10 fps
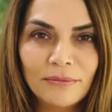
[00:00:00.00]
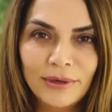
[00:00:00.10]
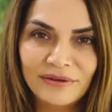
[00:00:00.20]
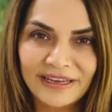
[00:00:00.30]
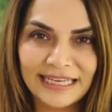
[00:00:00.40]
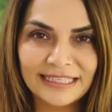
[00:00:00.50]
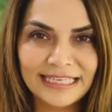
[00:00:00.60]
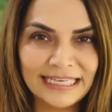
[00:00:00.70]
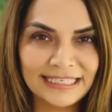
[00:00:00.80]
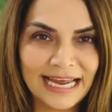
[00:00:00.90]
moving in
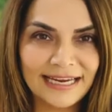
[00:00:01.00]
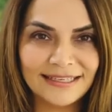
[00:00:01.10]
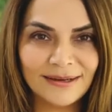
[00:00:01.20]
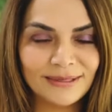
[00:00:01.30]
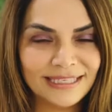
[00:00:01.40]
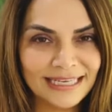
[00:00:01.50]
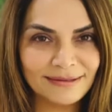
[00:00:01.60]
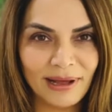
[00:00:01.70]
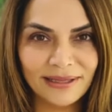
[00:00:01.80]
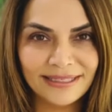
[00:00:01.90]
6 days or
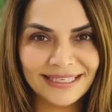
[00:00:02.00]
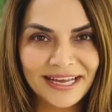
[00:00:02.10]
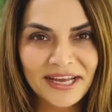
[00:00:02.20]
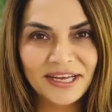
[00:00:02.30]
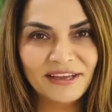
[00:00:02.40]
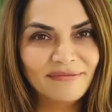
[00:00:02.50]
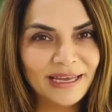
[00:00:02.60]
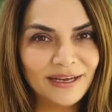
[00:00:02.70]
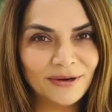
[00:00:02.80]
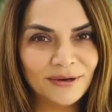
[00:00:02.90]
6 months, give
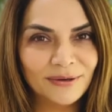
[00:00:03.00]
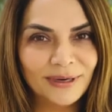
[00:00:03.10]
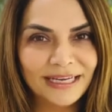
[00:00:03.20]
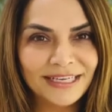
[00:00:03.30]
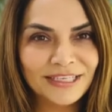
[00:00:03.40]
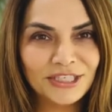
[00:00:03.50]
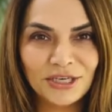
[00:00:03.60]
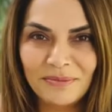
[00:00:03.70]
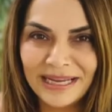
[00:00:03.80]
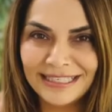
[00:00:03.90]
me a call,
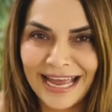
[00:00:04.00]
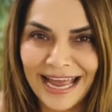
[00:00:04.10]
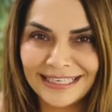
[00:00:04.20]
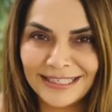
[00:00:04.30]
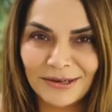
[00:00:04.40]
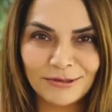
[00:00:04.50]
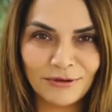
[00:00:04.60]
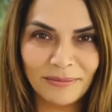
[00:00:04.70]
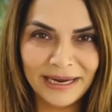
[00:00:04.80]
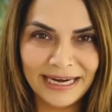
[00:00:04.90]
shoot me a text or
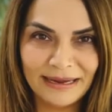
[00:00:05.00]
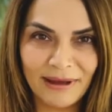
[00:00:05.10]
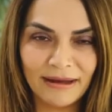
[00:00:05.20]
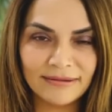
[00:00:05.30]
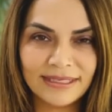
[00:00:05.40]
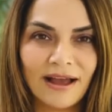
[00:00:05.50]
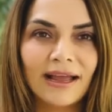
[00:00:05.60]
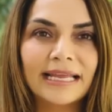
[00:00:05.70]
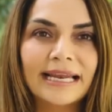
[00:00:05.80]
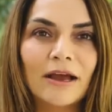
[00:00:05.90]
drop me an email so
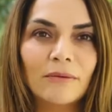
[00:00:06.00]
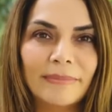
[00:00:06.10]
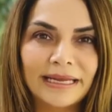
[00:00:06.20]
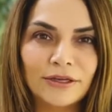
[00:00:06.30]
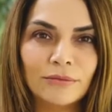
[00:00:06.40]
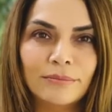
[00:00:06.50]
I can help make your